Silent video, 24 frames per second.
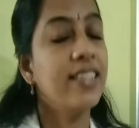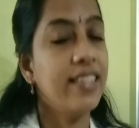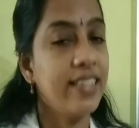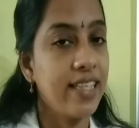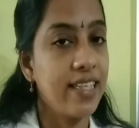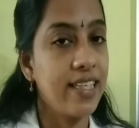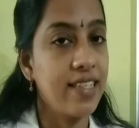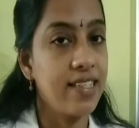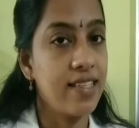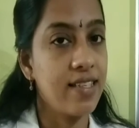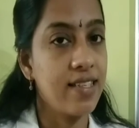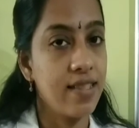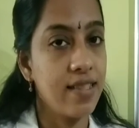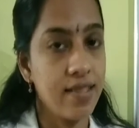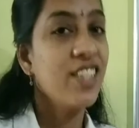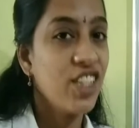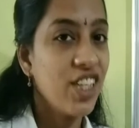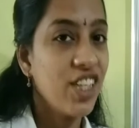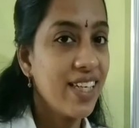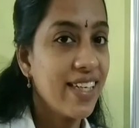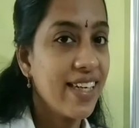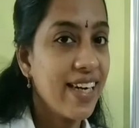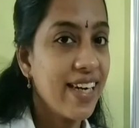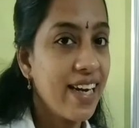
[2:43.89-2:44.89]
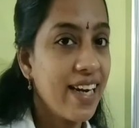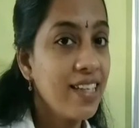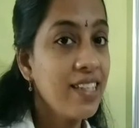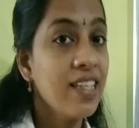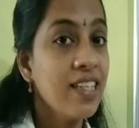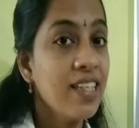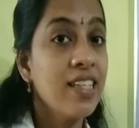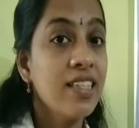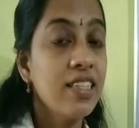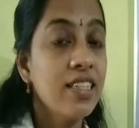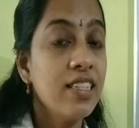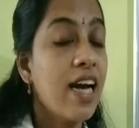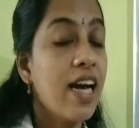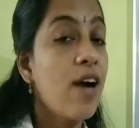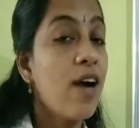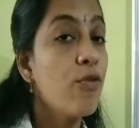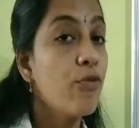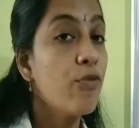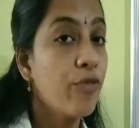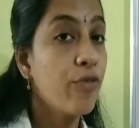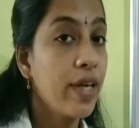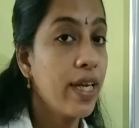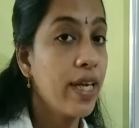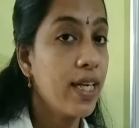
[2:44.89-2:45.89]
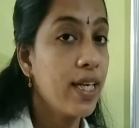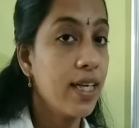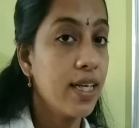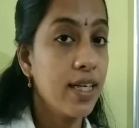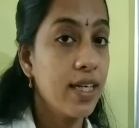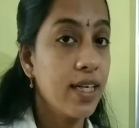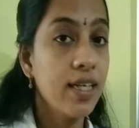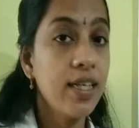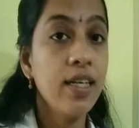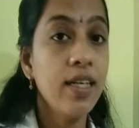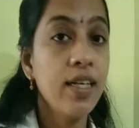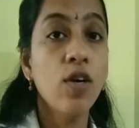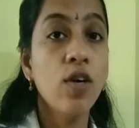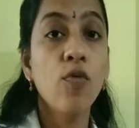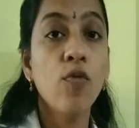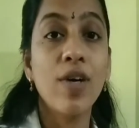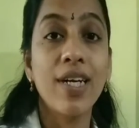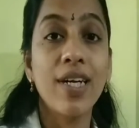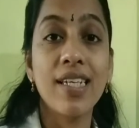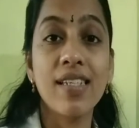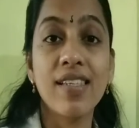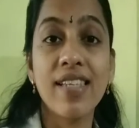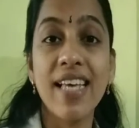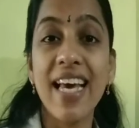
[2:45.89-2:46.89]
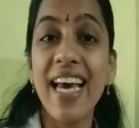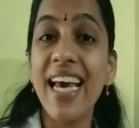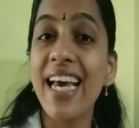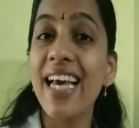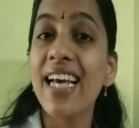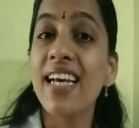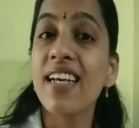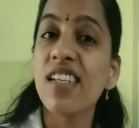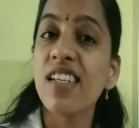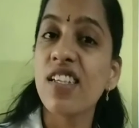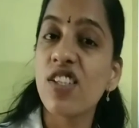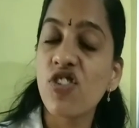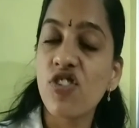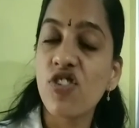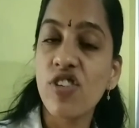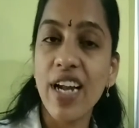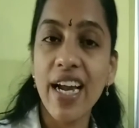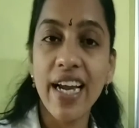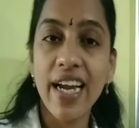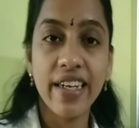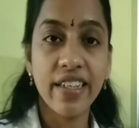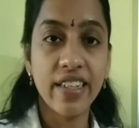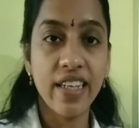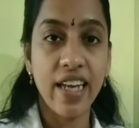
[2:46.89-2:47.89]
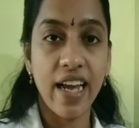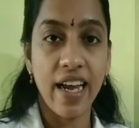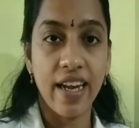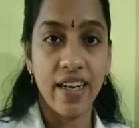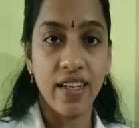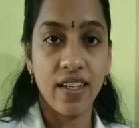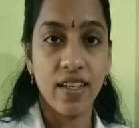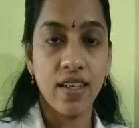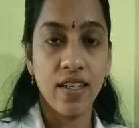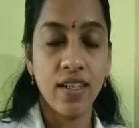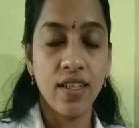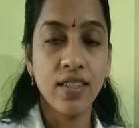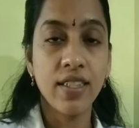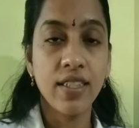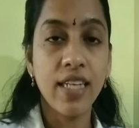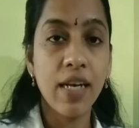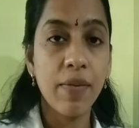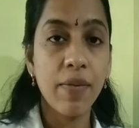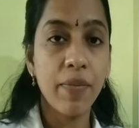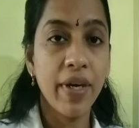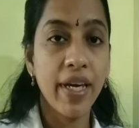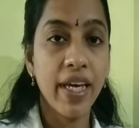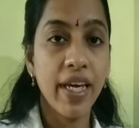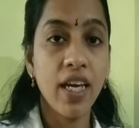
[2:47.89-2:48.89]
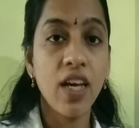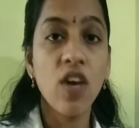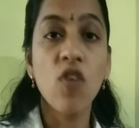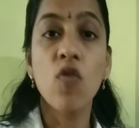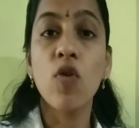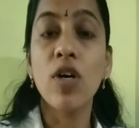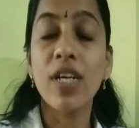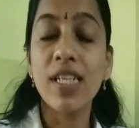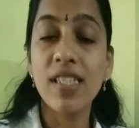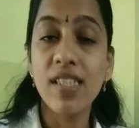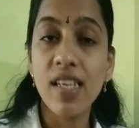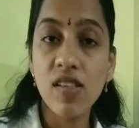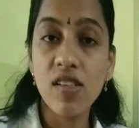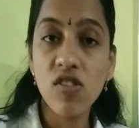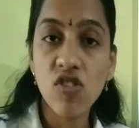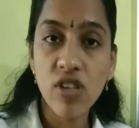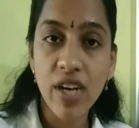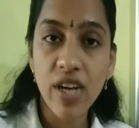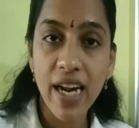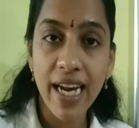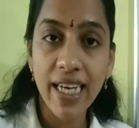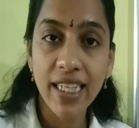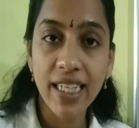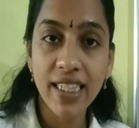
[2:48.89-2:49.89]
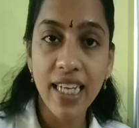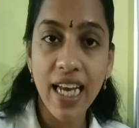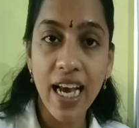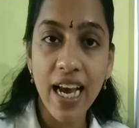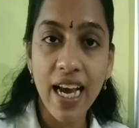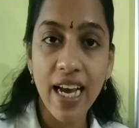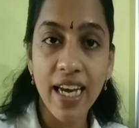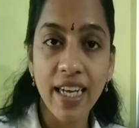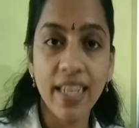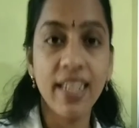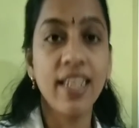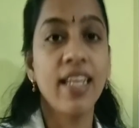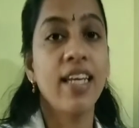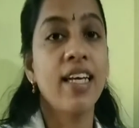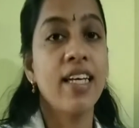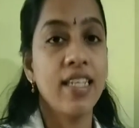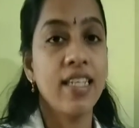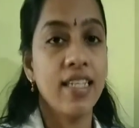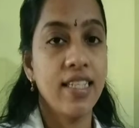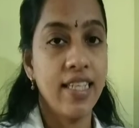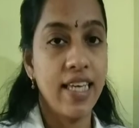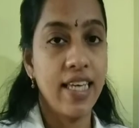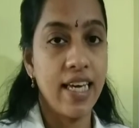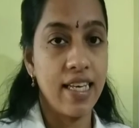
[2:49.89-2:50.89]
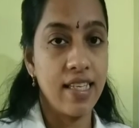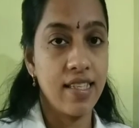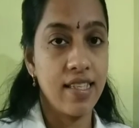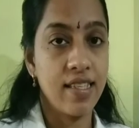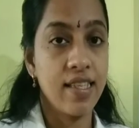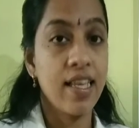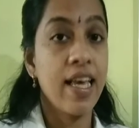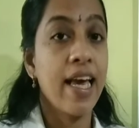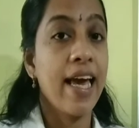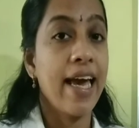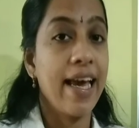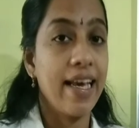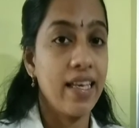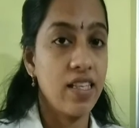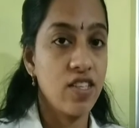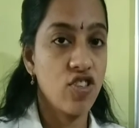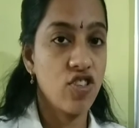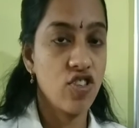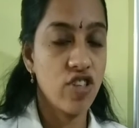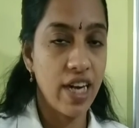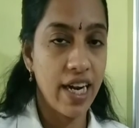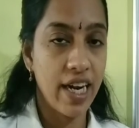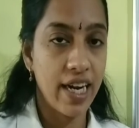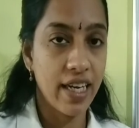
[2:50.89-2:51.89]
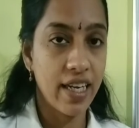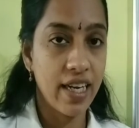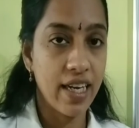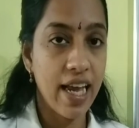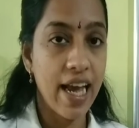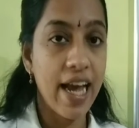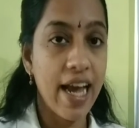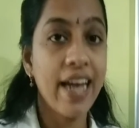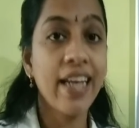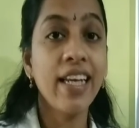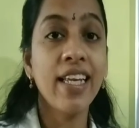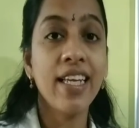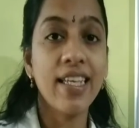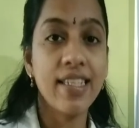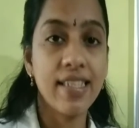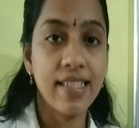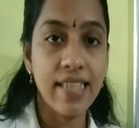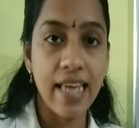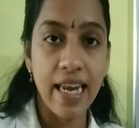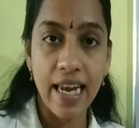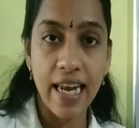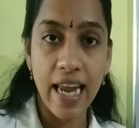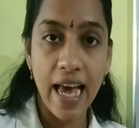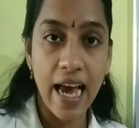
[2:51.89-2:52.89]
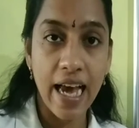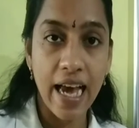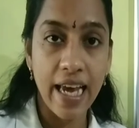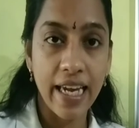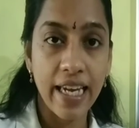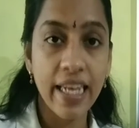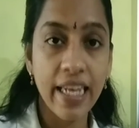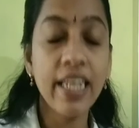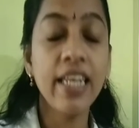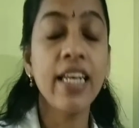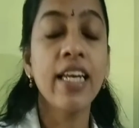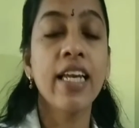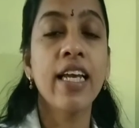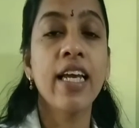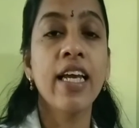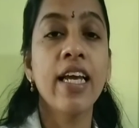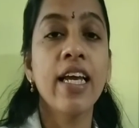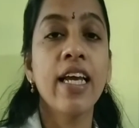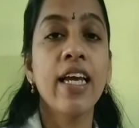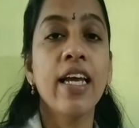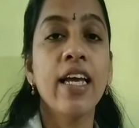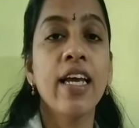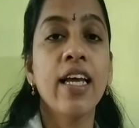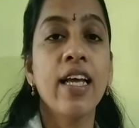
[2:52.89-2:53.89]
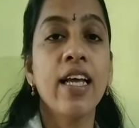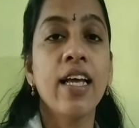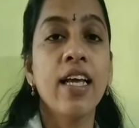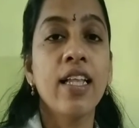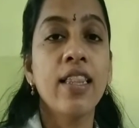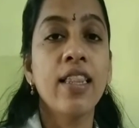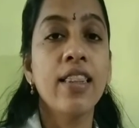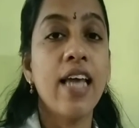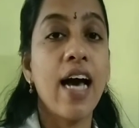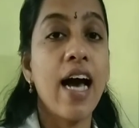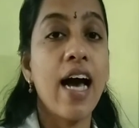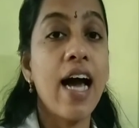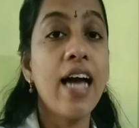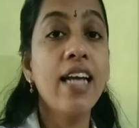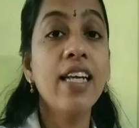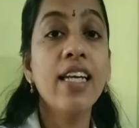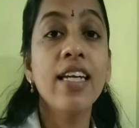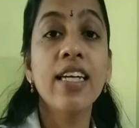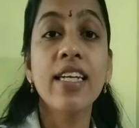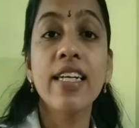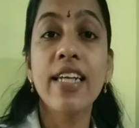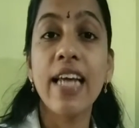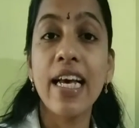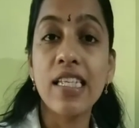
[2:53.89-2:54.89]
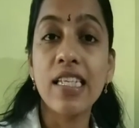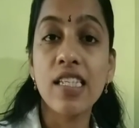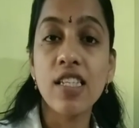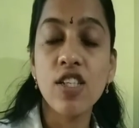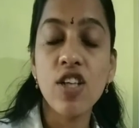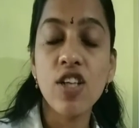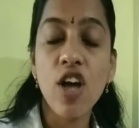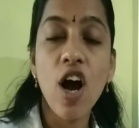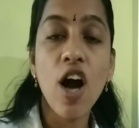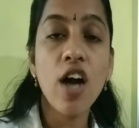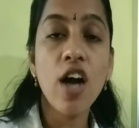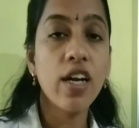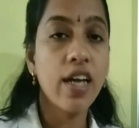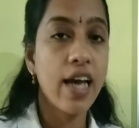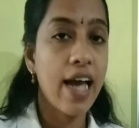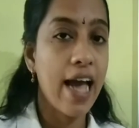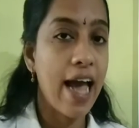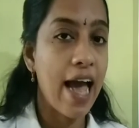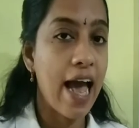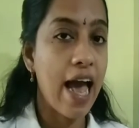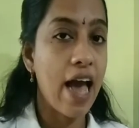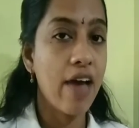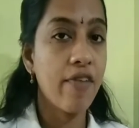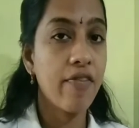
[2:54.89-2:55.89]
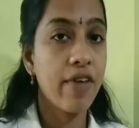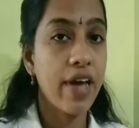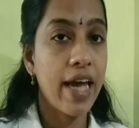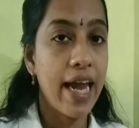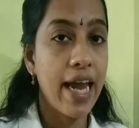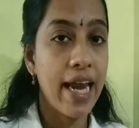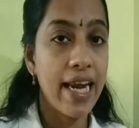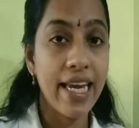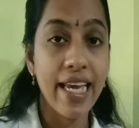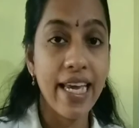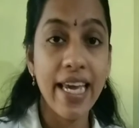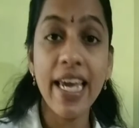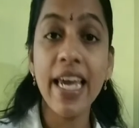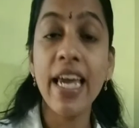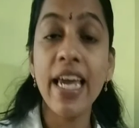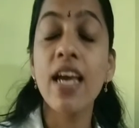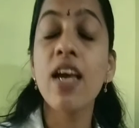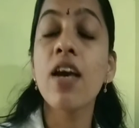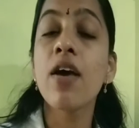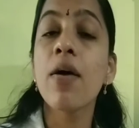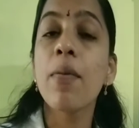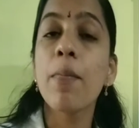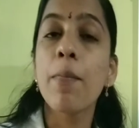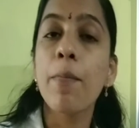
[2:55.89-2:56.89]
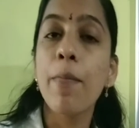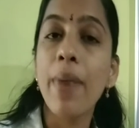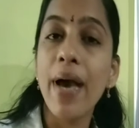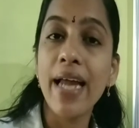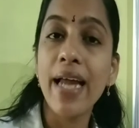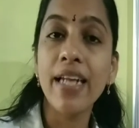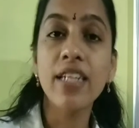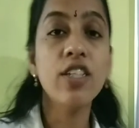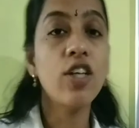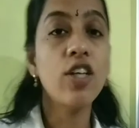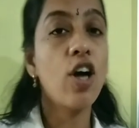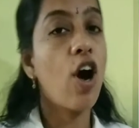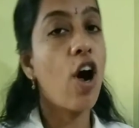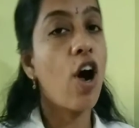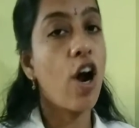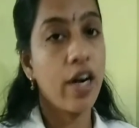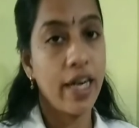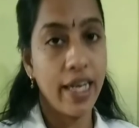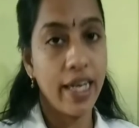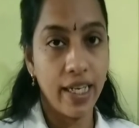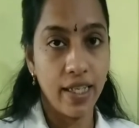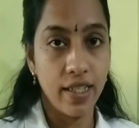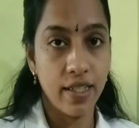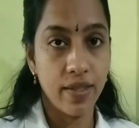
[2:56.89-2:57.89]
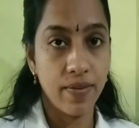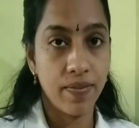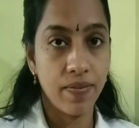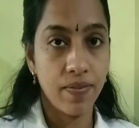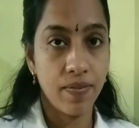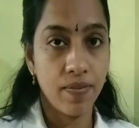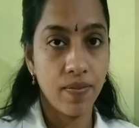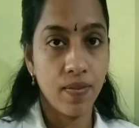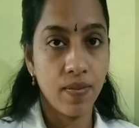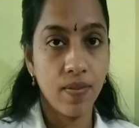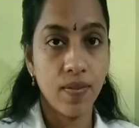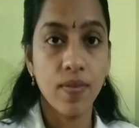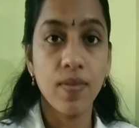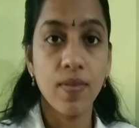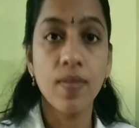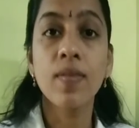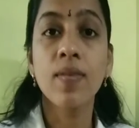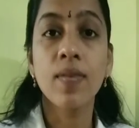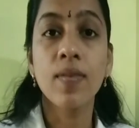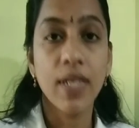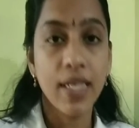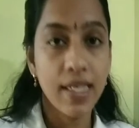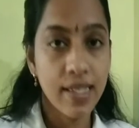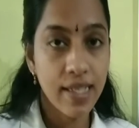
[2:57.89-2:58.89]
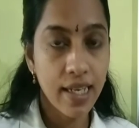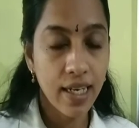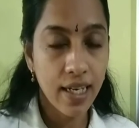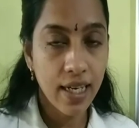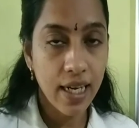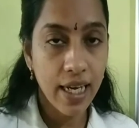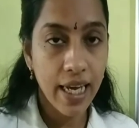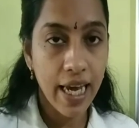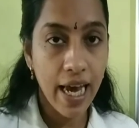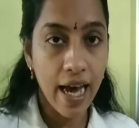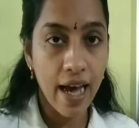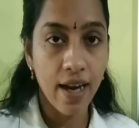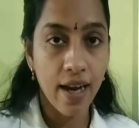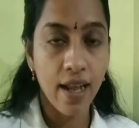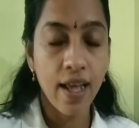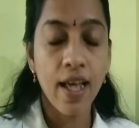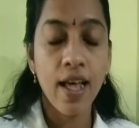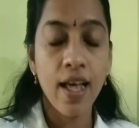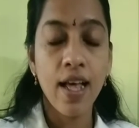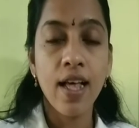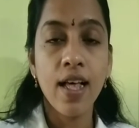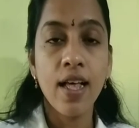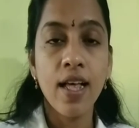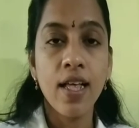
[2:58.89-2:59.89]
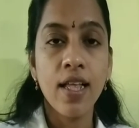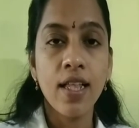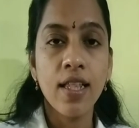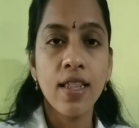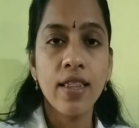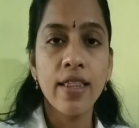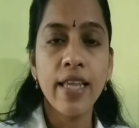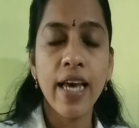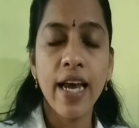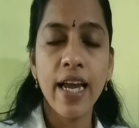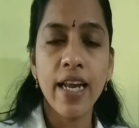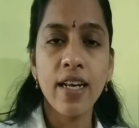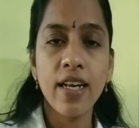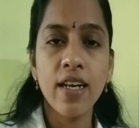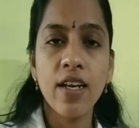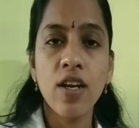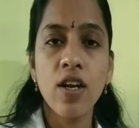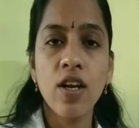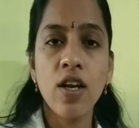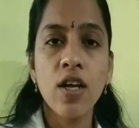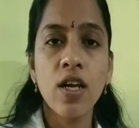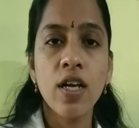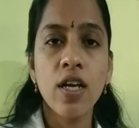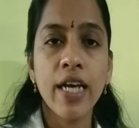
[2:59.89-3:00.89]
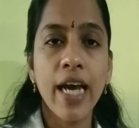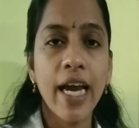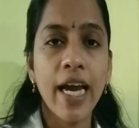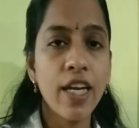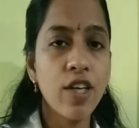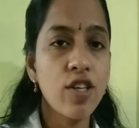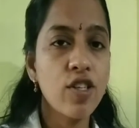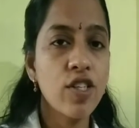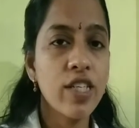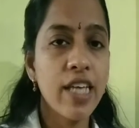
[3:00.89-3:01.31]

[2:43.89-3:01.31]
Yes. Children, now we learn what is a straight line. Tell me, what is a straight line? Yes, a straight line is a line that does not have any bend on it. Is it clear? Then, can you